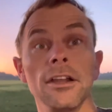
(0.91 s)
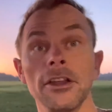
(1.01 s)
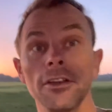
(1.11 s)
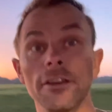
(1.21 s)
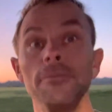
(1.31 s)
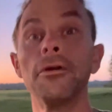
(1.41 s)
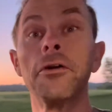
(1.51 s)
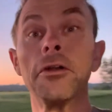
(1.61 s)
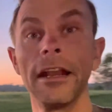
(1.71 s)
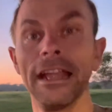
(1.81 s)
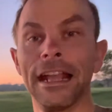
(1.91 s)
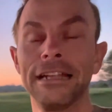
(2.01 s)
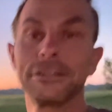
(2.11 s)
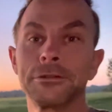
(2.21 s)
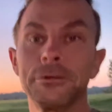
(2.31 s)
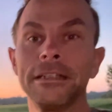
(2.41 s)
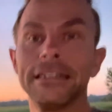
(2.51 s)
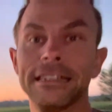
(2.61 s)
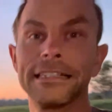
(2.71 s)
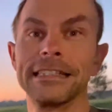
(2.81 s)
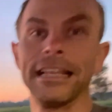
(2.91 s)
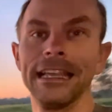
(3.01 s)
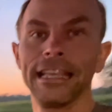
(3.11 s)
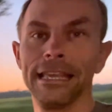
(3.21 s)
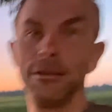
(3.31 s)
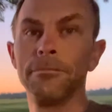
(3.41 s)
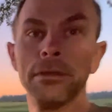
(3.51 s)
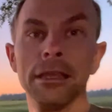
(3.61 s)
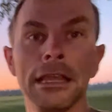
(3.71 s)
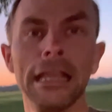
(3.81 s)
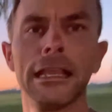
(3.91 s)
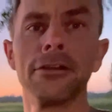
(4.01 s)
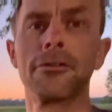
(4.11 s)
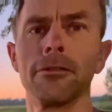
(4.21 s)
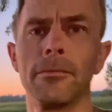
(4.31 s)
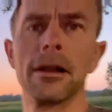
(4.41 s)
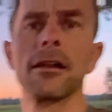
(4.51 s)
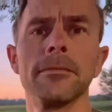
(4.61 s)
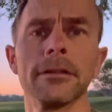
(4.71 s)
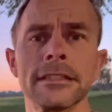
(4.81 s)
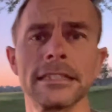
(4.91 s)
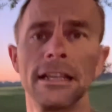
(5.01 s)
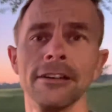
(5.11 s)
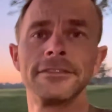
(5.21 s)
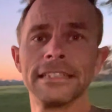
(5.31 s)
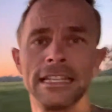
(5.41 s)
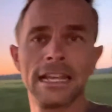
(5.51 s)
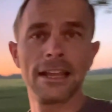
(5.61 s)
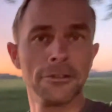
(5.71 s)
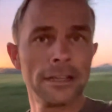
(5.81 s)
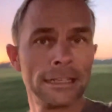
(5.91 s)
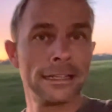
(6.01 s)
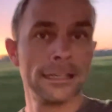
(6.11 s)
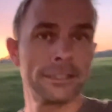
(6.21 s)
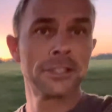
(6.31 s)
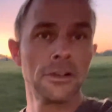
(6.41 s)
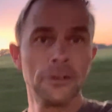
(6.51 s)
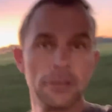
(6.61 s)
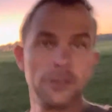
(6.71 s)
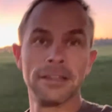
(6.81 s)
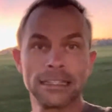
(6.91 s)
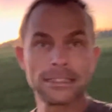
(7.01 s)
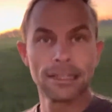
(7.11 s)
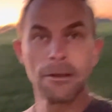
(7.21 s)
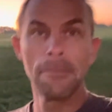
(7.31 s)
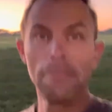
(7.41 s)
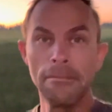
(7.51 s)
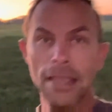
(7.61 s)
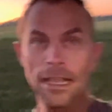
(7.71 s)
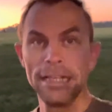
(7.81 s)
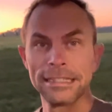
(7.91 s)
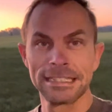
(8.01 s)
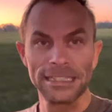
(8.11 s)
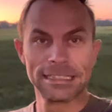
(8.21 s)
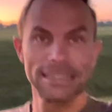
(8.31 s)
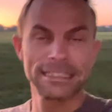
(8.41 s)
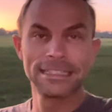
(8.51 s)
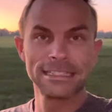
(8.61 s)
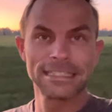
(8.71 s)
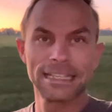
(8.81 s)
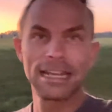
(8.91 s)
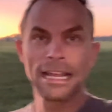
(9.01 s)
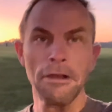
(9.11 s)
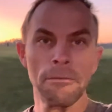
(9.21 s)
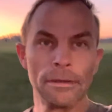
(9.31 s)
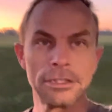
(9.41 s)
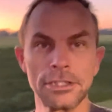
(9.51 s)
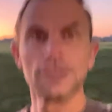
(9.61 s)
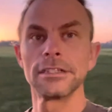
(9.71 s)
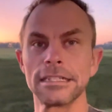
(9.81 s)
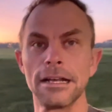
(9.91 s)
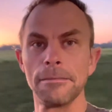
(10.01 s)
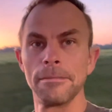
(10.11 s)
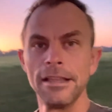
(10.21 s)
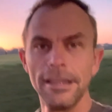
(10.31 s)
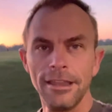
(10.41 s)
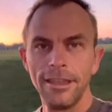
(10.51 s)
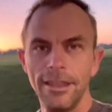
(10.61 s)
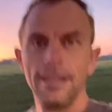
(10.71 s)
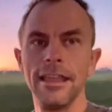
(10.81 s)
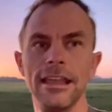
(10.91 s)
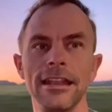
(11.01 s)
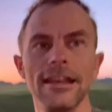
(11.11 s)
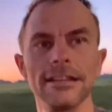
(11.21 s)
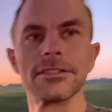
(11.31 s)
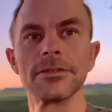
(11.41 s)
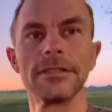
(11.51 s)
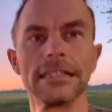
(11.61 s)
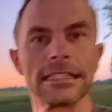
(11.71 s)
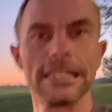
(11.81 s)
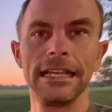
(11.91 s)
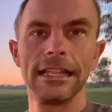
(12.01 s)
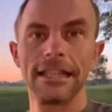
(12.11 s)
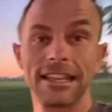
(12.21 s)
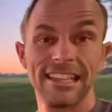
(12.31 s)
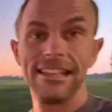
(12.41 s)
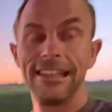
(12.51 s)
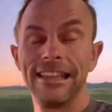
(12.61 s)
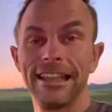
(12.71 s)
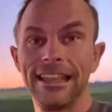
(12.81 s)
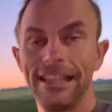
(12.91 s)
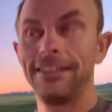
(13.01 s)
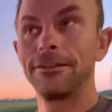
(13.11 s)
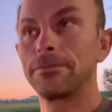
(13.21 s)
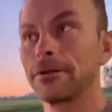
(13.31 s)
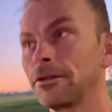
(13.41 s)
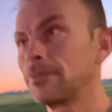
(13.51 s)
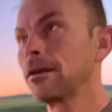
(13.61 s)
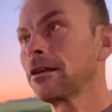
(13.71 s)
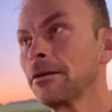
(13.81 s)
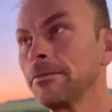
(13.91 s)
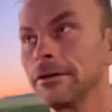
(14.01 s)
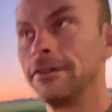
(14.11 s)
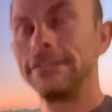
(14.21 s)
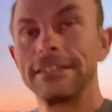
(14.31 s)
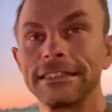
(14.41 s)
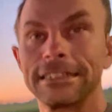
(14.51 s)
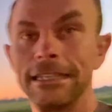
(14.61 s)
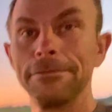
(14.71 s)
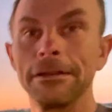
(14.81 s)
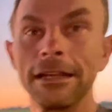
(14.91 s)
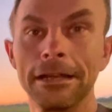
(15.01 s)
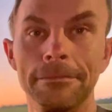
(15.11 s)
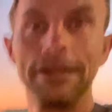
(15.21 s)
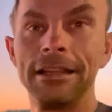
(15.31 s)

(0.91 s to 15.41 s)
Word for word: Good morning. I just wanted to say, keep being your remarkable self today. I wanted to show you this amazing sunset. I hope it shows up. And I just wanted to say, like, hey, you're pretty remarkable. Just keep it up.